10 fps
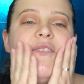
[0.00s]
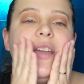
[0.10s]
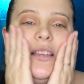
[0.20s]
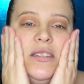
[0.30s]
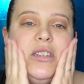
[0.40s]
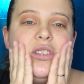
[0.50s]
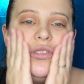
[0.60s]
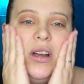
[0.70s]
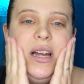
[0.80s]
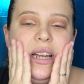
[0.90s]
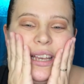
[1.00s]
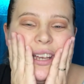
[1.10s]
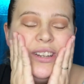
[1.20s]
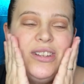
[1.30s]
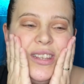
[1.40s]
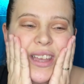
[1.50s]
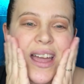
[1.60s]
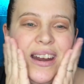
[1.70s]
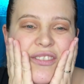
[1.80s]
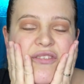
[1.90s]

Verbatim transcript: face is dry, it just kind of